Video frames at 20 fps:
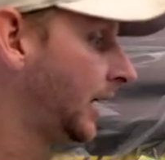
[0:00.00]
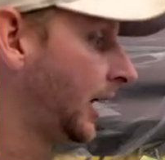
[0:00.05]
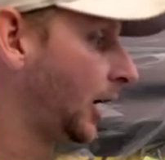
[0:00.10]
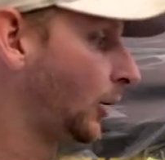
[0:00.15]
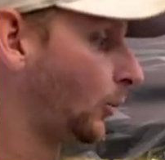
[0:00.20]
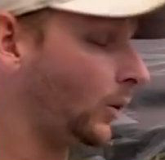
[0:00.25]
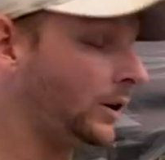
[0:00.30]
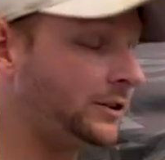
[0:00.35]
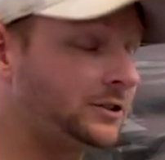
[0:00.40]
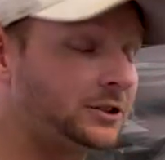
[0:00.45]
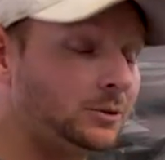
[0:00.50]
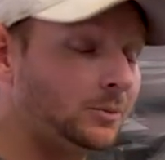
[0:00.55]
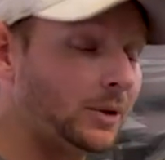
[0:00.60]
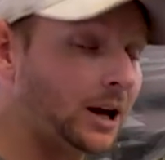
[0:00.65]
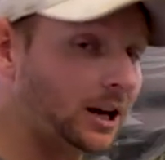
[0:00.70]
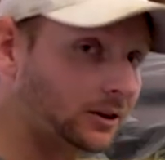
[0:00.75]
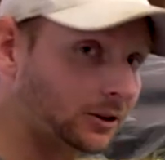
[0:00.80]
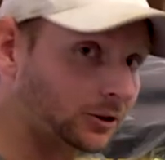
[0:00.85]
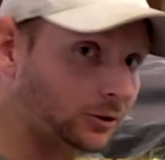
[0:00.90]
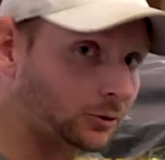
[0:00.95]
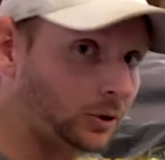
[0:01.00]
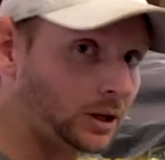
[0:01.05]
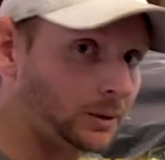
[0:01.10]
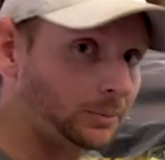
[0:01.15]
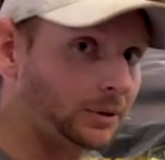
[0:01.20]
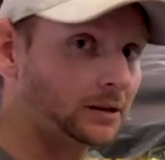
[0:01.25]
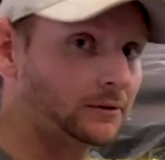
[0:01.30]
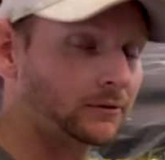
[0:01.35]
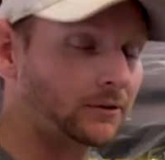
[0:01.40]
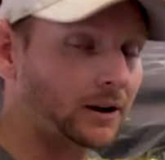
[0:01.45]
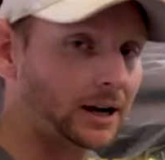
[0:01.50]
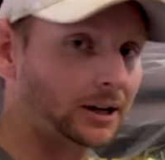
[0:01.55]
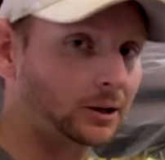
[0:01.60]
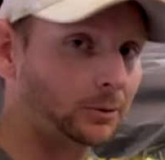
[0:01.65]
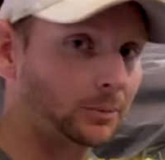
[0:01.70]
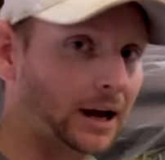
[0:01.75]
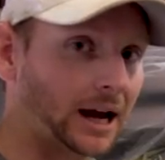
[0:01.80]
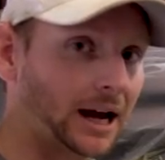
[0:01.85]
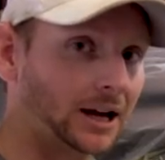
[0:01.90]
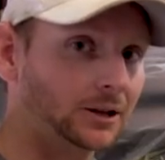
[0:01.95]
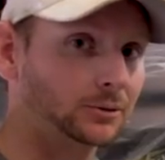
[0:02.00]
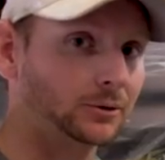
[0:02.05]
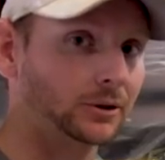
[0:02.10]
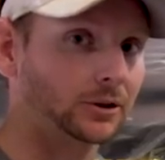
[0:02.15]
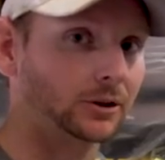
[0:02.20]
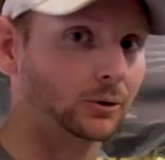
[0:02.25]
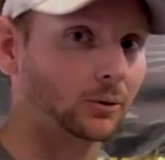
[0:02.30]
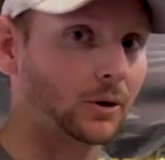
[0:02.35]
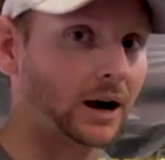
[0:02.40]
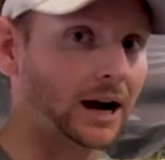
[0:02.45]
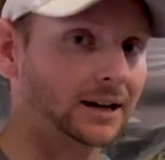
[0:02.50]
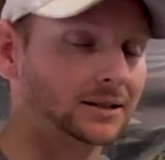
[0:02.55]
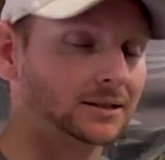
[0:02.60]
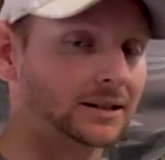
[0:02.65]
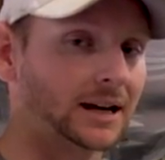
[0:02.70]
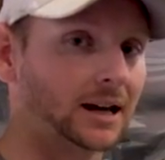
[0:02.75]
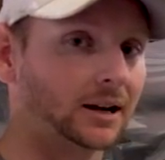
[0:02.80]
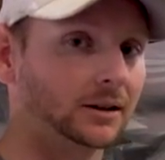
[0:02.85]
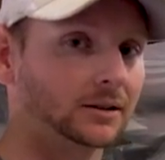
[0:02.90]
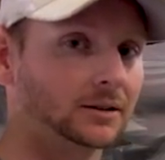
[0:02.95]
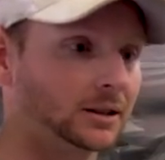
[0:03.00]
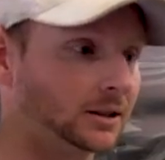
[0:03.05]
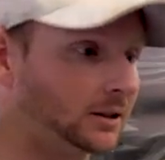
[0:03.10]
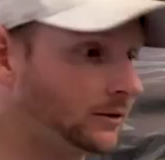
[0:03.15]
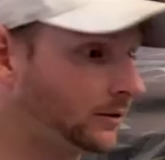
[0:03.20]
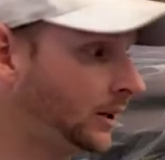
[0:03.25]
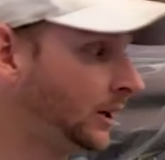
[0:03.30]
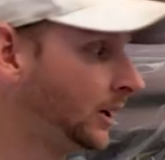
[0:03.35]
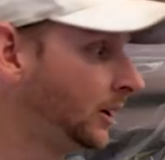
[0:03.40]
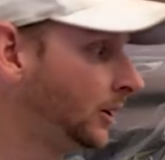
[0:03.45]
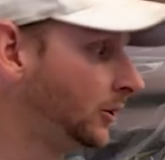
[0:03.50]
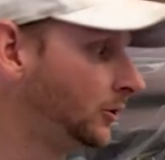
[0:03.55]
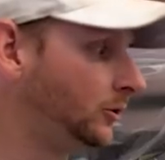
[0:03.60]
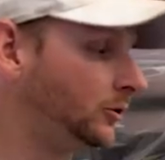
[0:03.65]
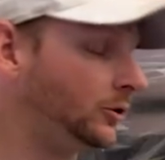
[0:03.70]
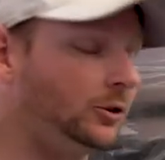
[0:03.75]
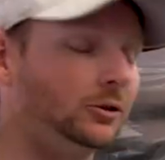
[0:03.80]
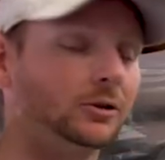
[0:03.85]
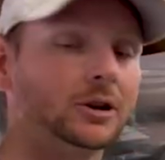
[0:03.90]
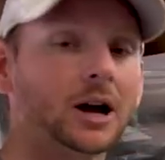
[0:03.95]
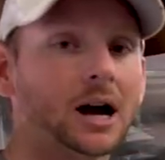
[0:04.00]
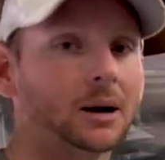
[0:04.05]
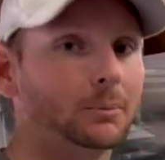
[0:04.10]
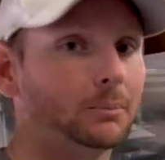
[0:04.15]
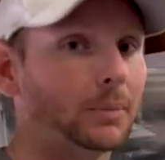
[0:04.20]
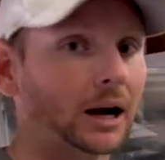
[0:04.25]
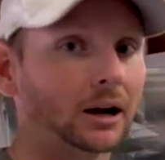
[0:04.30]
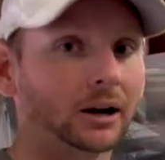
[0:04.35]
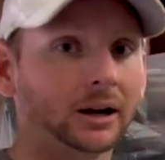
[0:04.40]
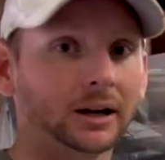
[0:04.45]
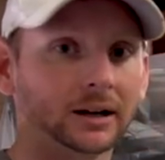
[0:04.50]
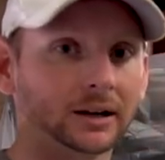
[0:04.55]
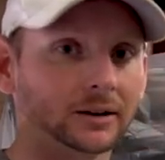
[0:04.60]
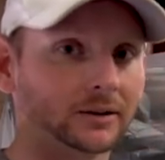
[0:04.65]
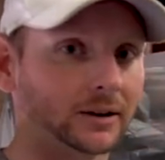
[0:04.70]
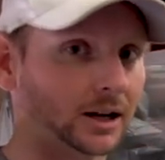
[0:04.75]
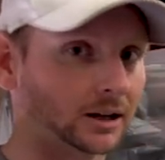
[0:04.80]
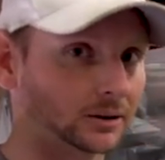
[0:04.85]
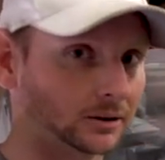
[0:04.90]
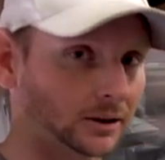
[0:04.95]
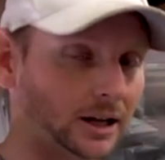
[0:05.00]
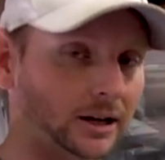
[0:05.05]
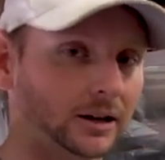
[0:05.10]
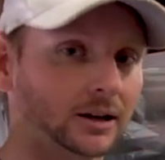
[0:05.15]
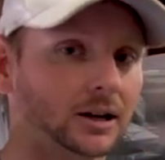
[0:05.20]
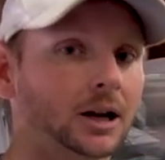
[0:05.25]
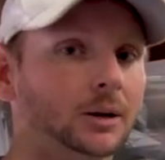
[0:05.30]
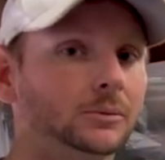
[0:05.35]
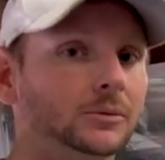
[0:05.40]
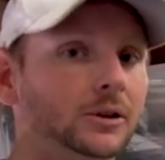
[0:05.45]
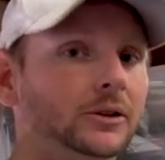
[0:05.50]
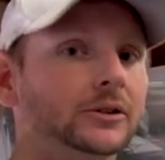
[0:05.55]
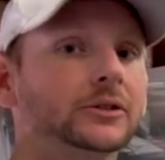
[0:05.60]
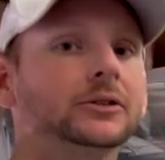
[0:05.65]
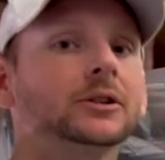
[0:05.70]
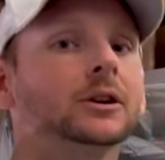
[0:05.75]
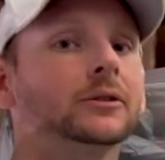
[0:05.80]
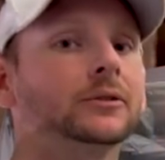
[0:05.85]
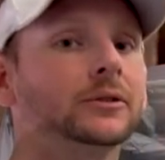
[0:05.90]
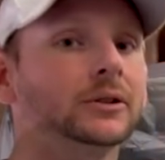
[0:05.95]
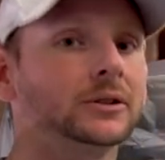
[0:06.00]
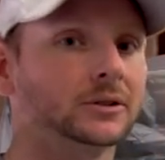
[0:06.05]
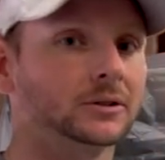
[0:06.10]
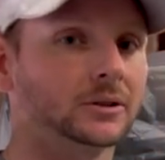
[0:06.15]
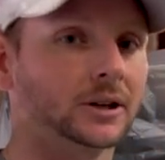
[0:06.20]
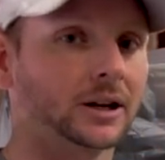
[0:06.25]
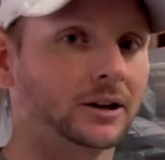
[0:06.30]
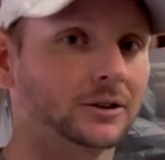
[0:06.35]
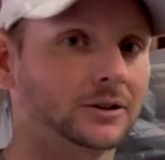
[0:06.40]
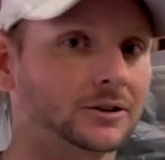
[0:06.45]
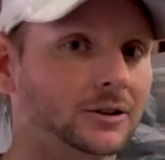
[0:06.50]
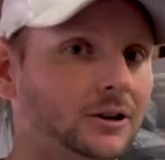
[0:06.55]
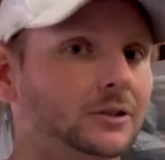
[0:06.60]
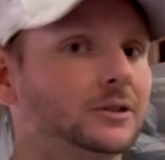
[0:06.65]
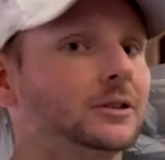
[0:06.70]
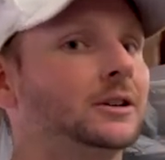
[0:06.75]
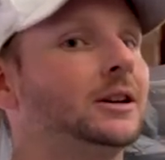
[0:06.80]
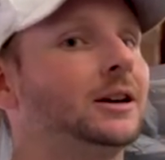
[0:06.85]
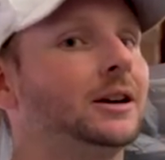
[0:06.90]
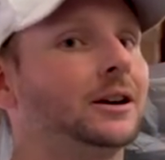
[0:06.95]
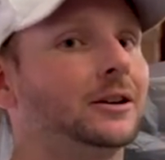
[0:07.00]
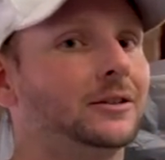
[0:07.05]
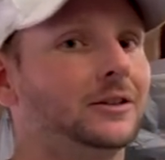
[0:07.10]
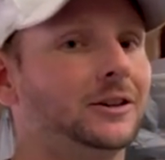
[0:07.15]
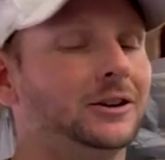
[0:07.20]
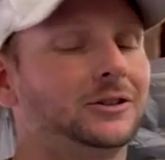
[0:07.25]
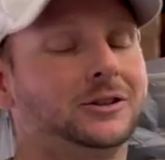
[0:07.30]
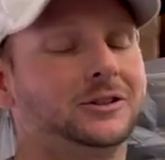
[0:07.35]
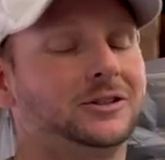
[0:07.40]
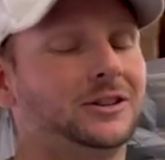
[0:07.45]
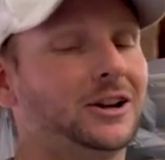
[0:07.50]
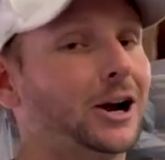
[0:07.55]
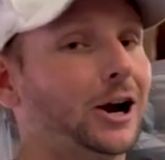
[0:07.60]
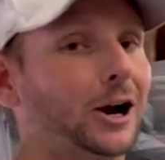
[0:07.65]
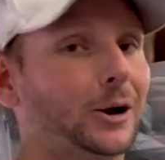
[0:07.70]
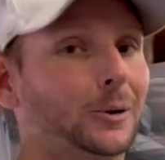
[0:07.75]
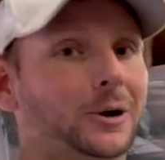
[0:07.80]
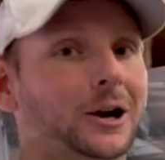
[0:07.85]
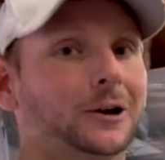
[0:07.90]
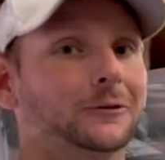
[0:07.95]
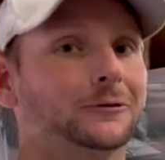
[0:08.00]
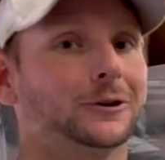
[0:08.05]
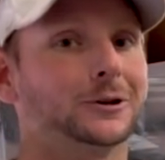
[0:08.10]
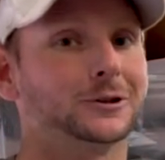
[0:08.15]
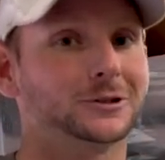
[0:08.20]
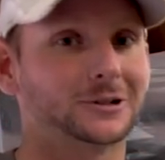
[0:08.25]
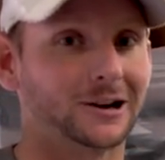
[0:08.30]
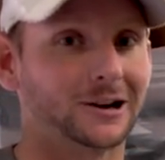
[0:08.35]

And once you make the sweeping final pass with your wax additive, do not bury it in there. Let it come to the surface and let it start to kick. This is the area when I first